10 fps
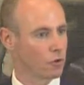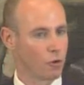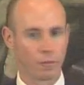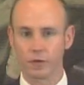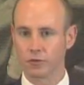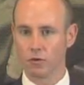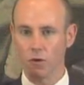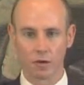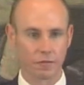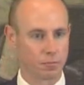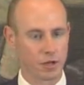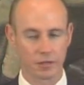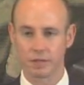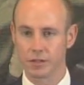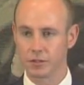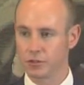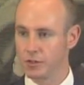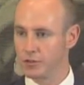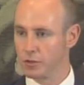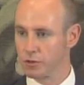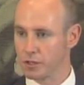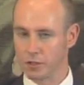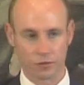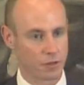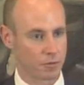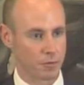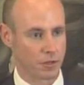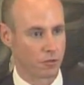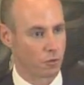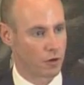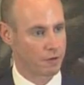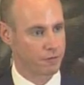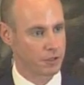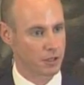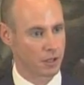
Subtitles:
almost all of the productive industries in order to conscript them into the war effort,